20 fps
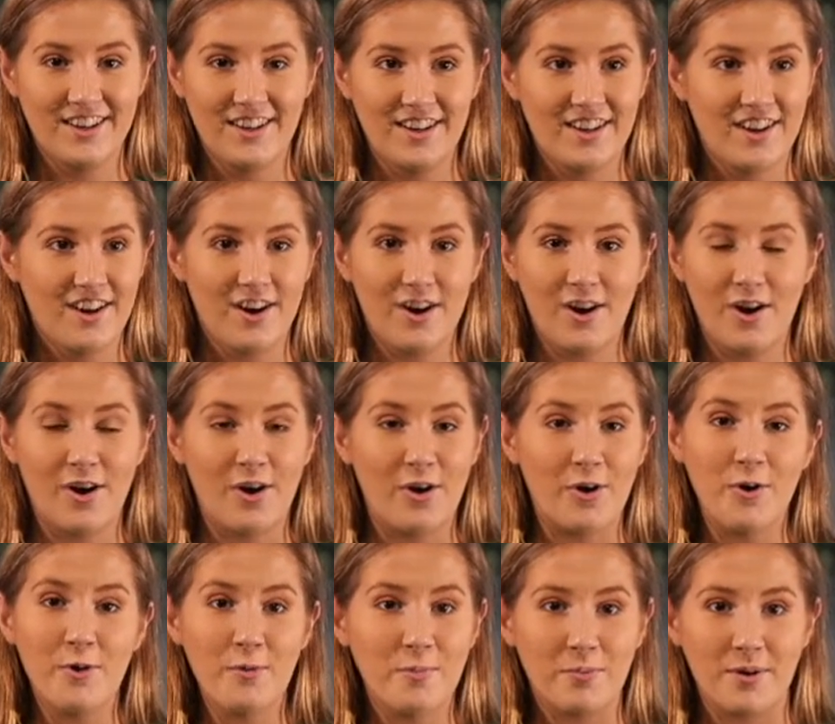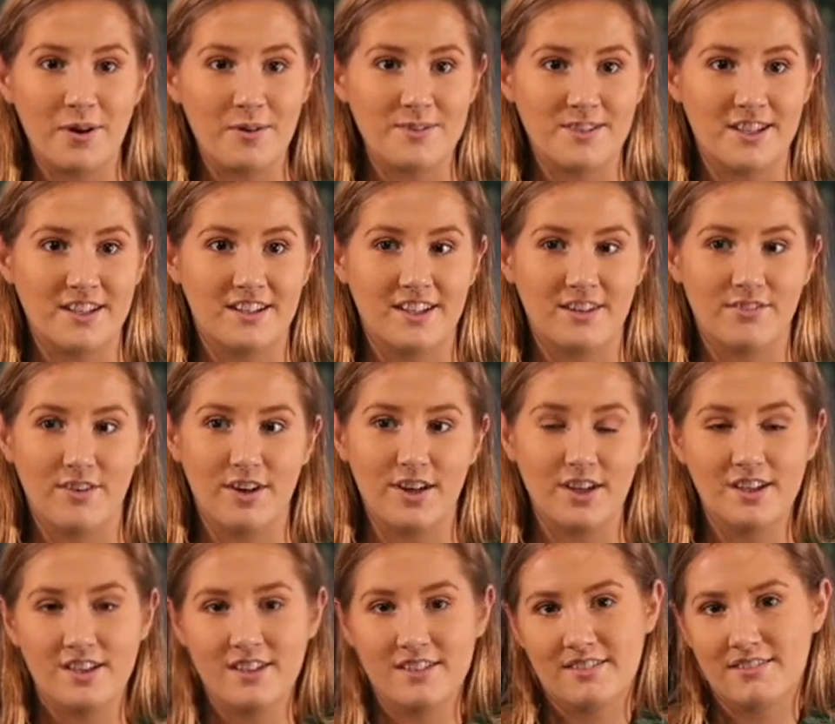not a hope. I was like, if
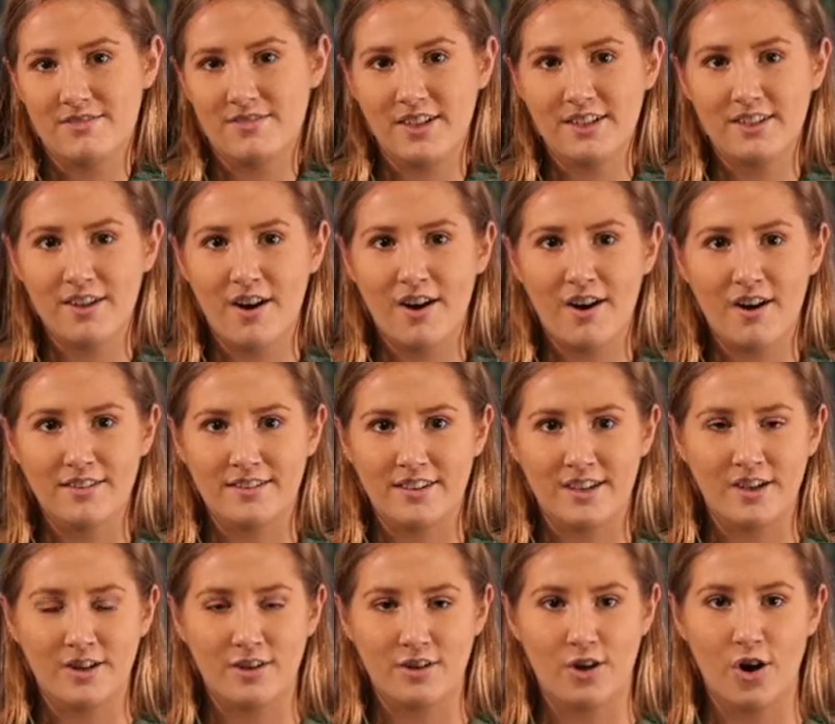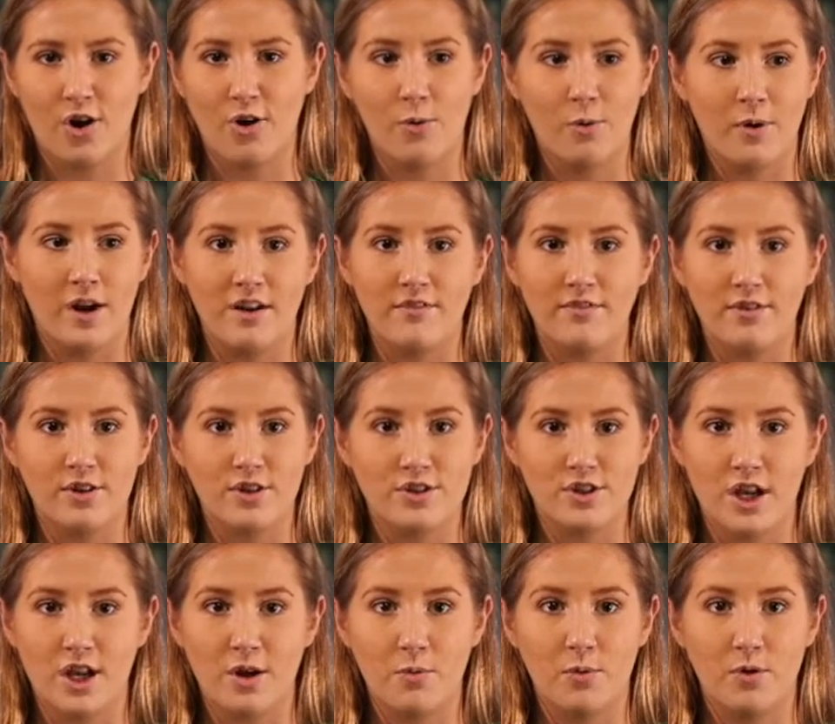I thought that I could go away for a
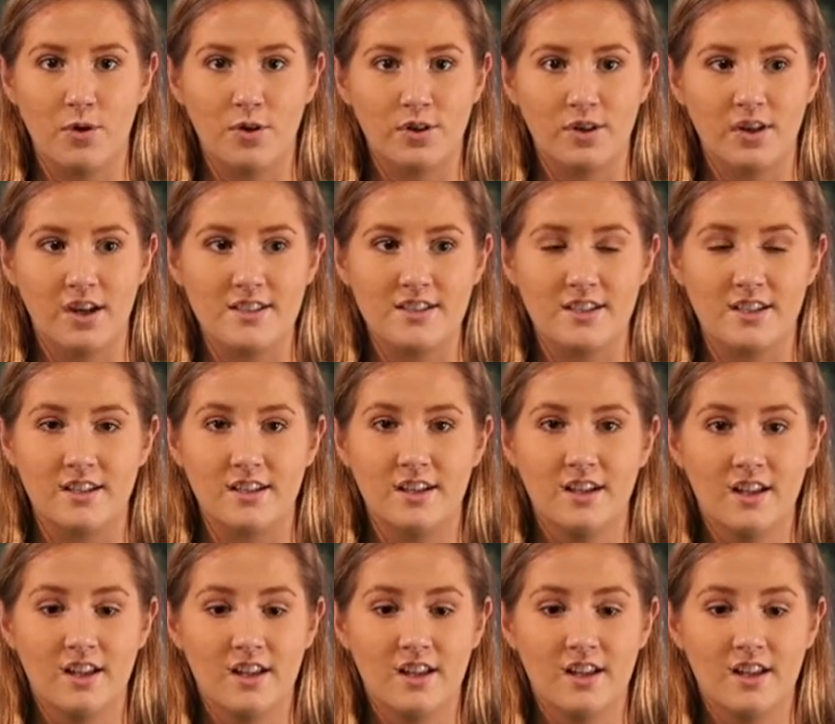J1, I said,